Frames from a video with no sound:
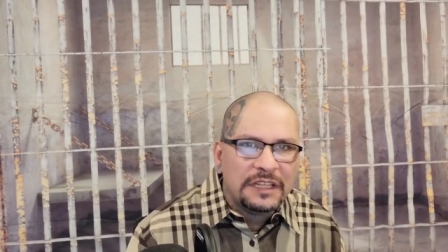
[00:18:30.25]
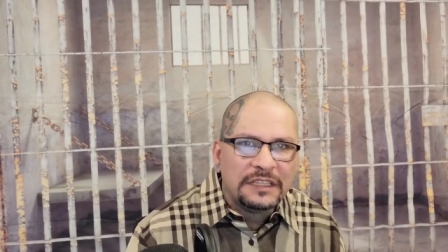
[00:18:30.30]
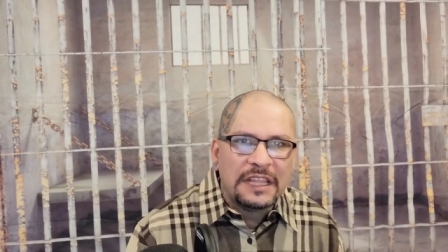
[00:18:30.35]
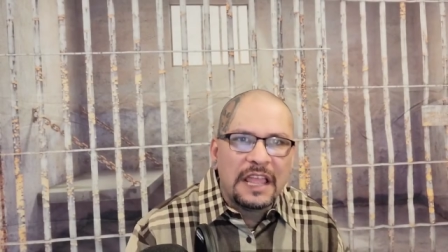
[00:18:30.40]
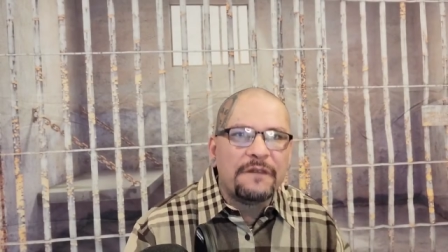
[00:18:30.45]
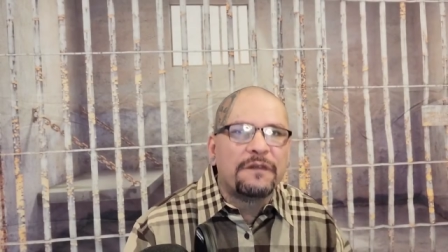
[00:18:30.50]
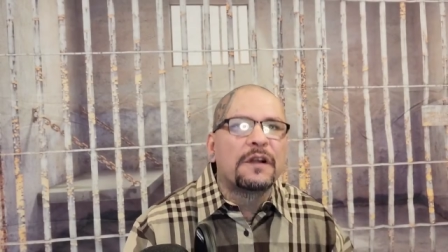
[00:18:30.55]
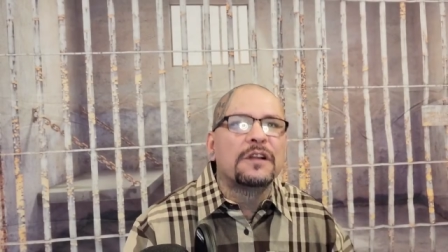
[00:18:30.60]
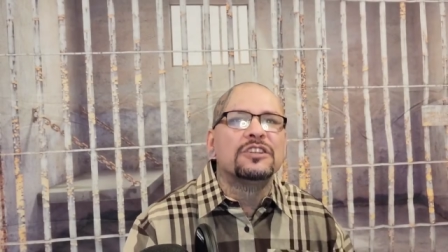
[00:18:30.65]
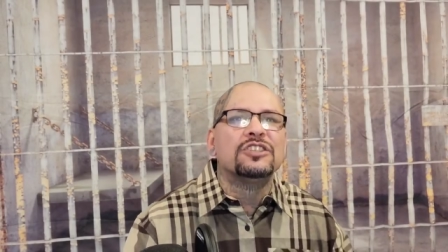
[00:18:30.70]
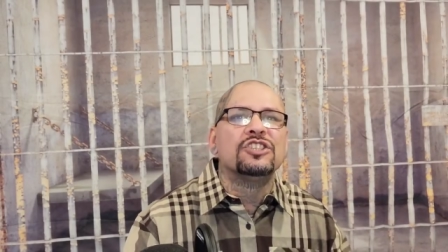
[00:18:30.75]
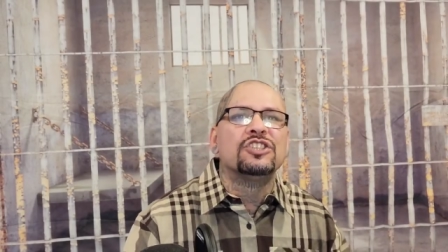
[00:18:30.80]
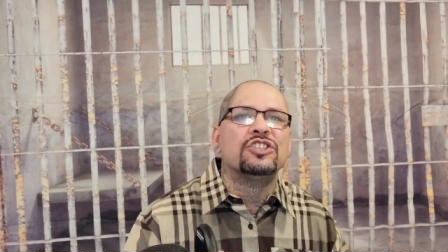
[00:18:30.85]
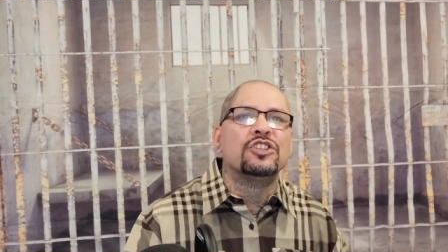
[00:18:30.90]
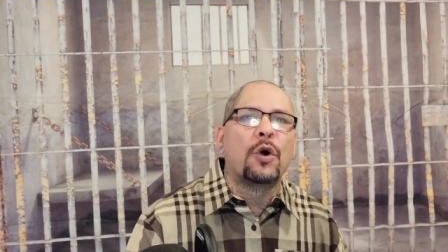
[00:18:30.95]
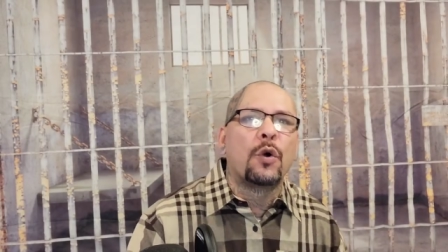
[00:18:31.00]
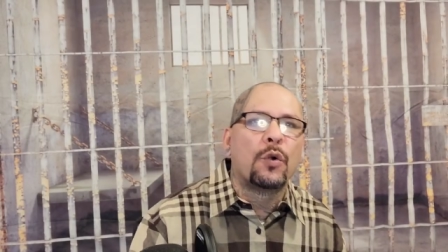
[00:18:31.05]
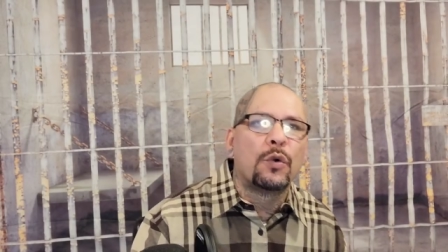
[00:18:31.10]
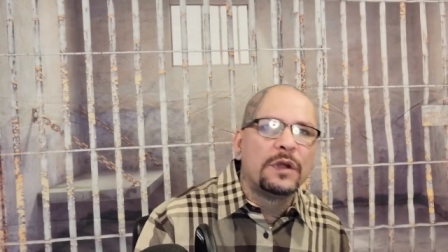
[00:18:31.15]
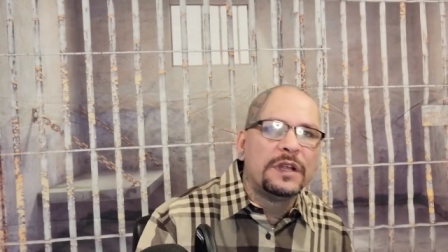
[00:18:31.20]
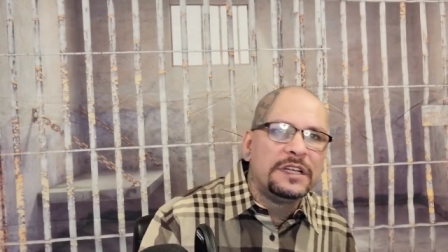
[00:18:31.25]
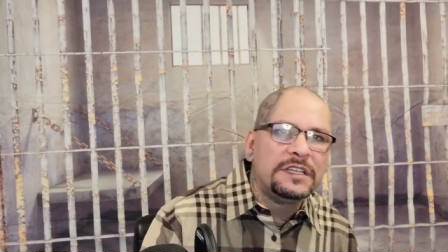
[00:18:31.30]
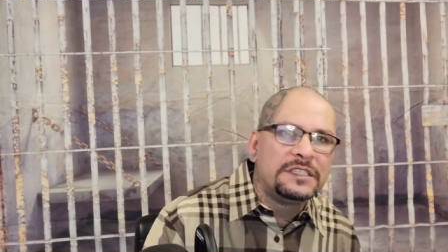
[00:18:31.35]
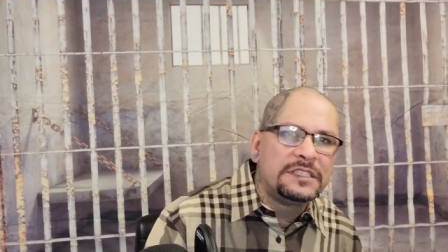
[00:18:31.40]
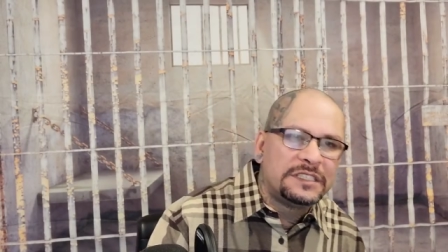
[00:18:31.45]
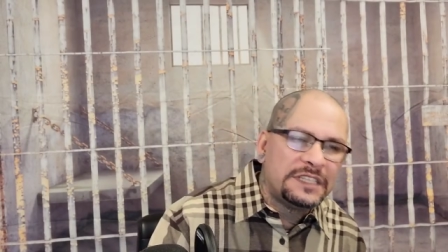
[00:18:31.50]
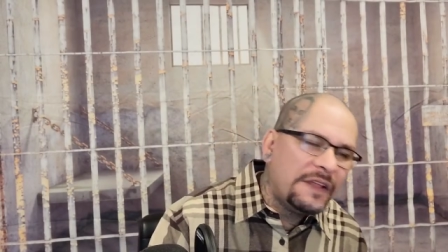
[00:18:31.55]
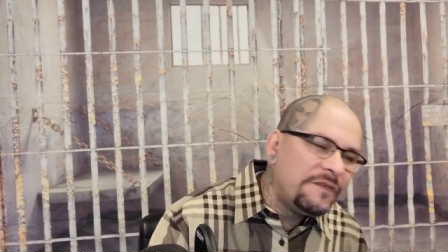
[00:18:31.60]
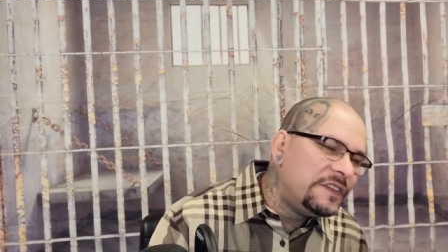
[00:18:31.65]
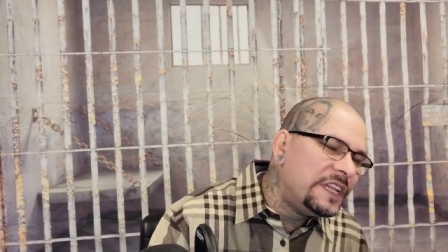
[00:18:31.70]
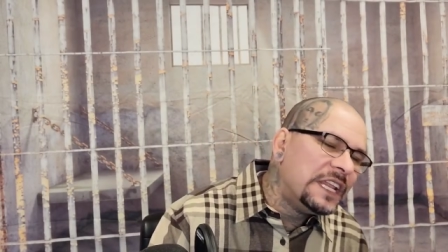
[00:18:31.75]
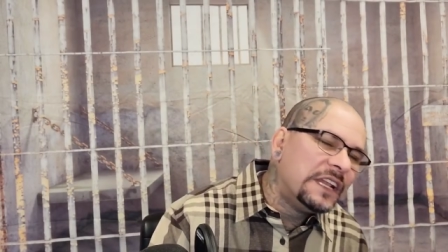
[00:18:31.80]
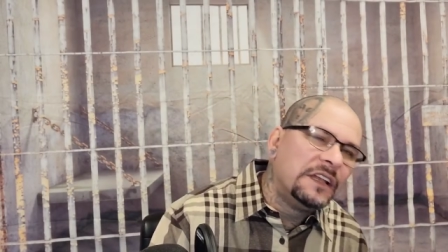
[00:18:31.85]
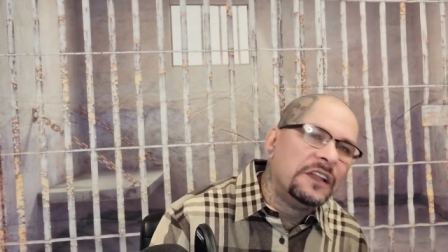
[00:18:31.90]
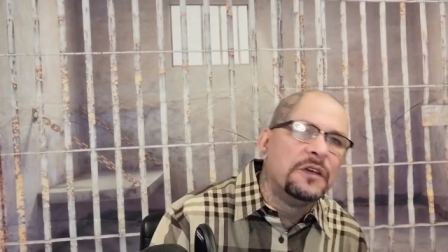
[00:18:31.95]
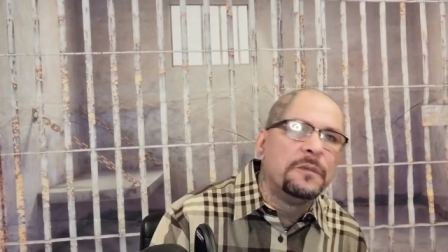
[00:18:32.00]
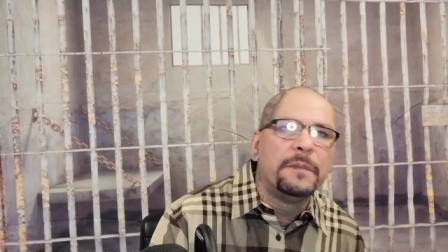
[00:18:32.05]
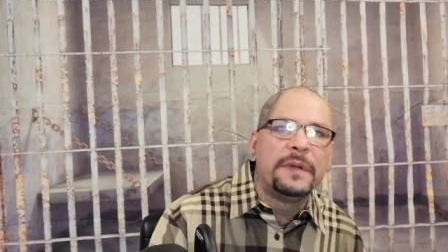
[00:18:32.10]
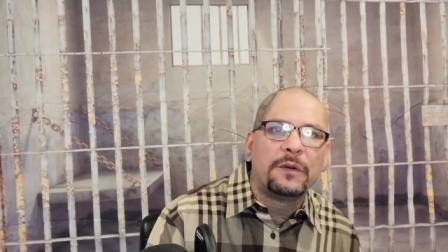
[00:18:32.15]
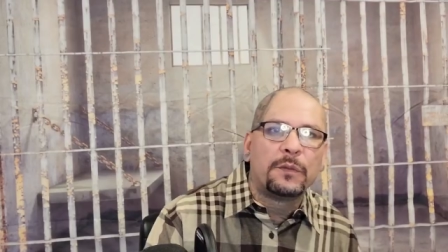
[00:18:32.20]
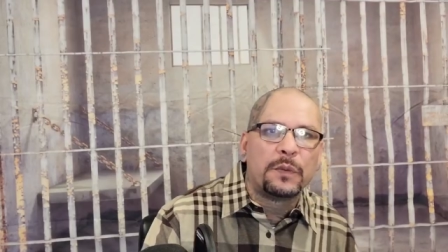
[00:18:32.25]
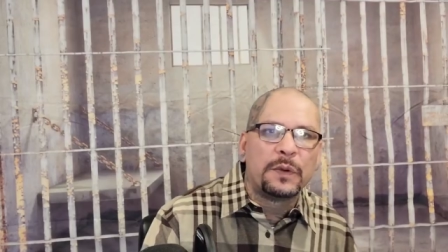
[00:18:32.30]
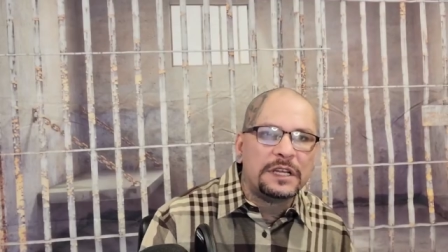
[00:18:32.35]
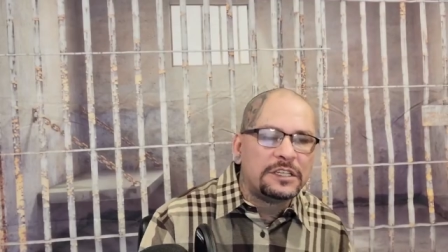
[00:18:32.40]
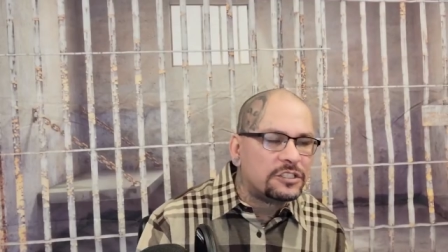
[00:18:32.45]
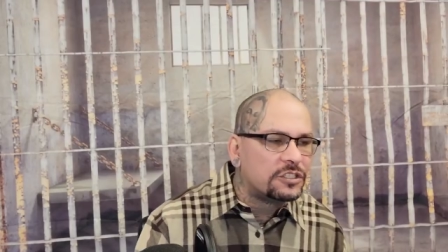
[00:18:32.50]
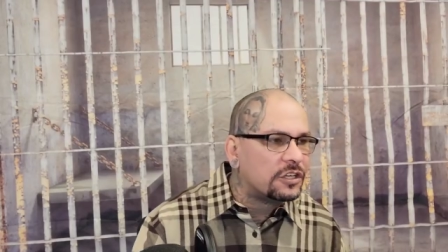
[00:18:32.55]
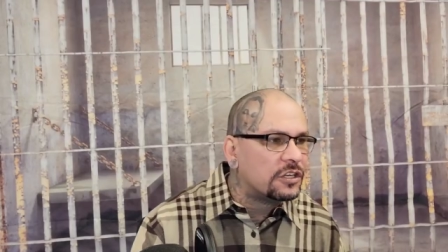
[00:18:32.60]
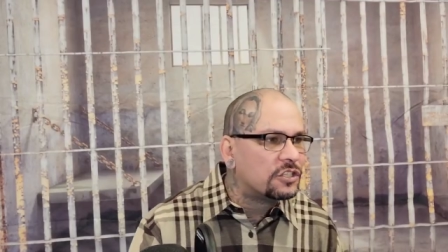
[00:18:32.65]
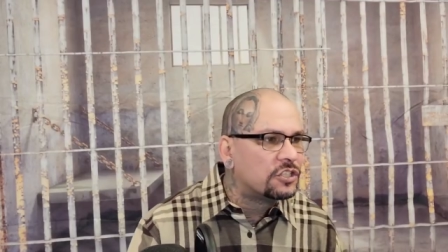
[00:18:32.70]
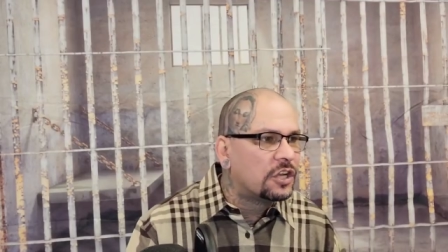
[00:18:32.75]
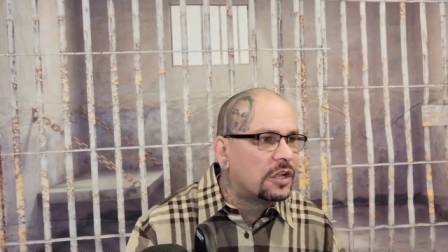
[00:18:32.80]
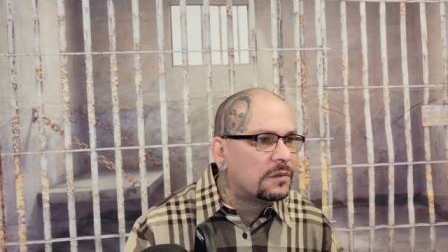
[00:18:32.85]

they've heard stories, they did a little bit of research